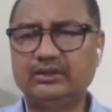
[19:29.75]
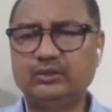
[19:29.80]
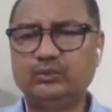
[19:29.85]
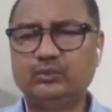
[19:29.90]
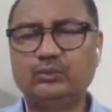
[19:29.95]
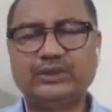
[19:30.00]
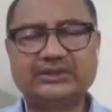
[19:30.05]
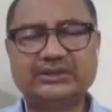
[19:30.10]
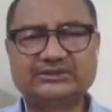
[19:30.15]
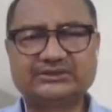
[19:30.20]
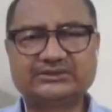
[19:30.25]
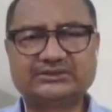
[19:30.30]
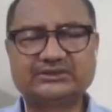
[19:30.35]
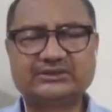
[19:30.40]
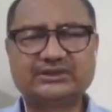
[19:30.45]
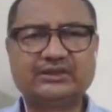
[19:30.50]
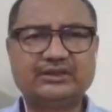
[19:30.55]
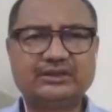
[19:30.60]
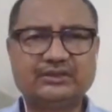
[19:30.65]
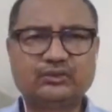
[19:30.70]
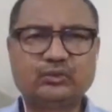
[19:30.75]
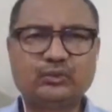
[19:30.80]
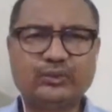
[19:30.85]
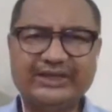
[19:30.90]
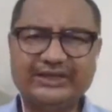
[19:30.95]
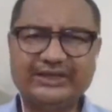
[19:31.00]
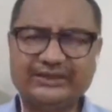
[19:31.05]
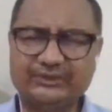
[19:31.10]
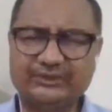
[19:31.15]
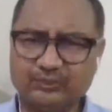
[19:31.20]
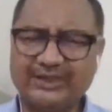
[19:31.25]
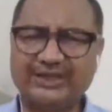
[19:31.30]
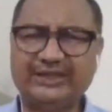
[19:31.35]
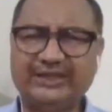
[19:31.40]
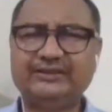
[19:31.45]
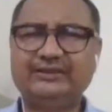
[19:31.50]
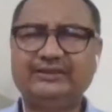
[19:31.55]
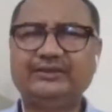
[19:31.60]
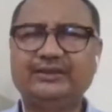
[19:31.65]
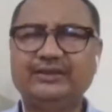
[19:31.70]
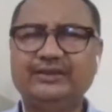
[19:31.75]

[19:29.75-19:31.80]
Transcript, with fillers: was uh, quite wide.